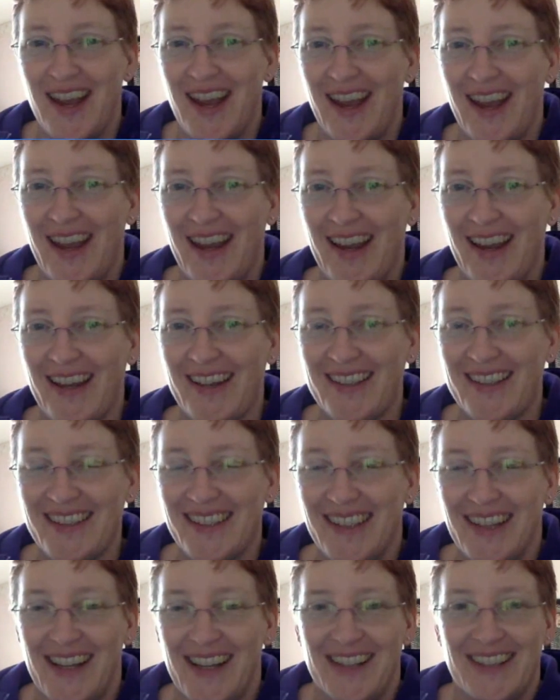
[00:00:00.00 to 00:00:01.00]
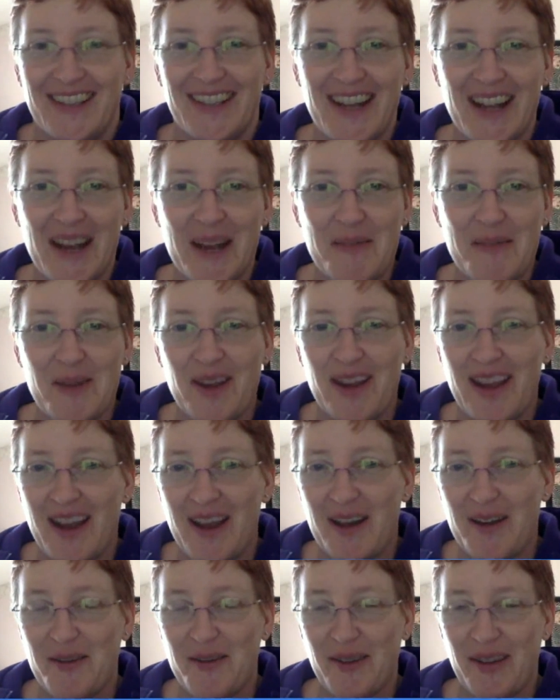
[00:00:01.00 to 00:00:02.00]
And today we
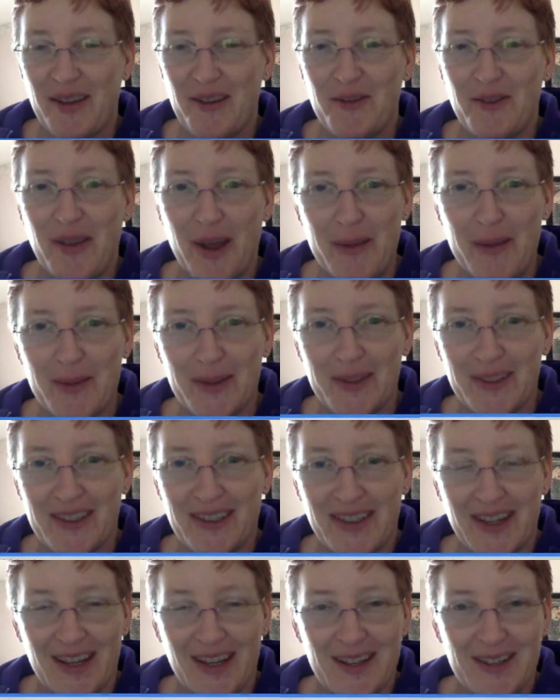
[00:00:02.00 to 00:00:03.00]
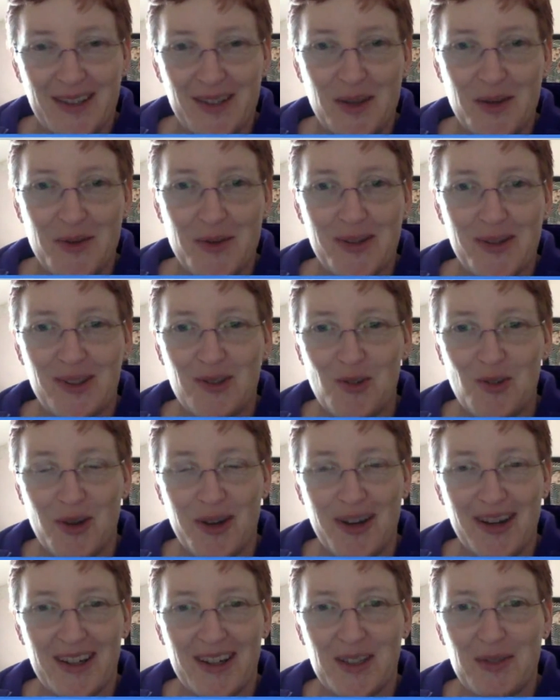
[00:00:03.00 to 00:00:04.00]
have a fabulous guest who is
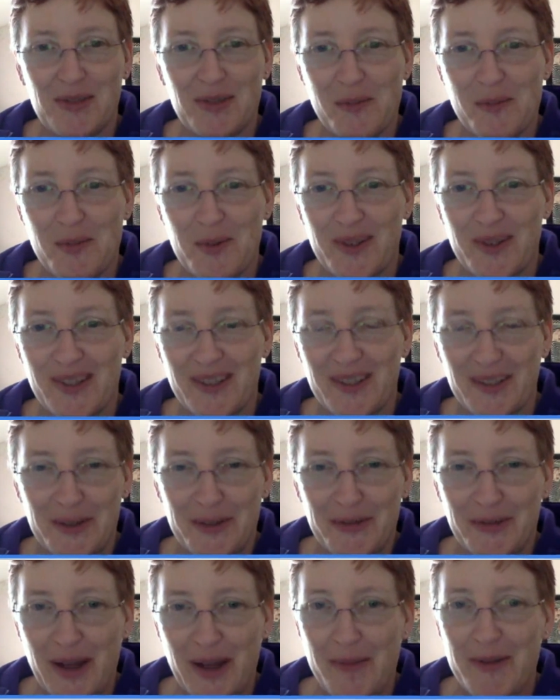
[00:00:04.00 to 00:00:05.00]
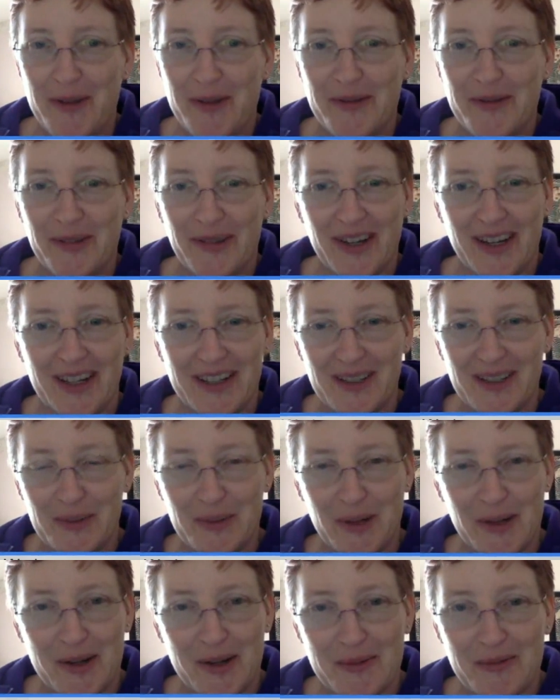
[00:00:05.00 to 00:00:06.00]
joining us from Brazil, Fabio Fernandes.
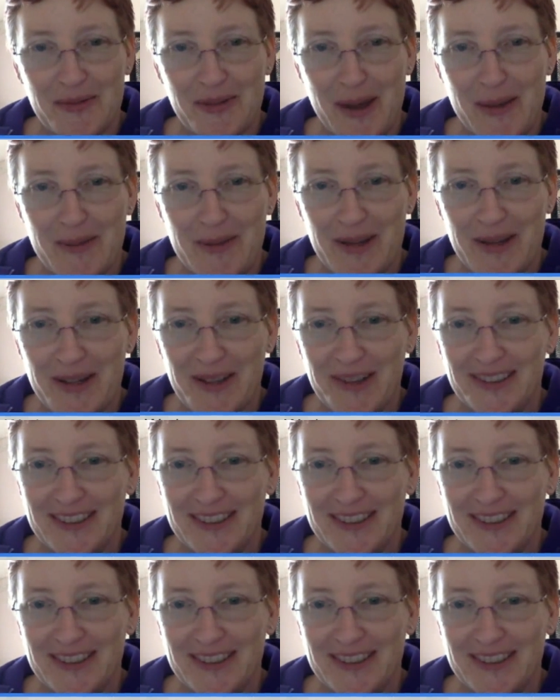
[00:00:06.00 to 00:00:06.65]
Welcome, Fabio.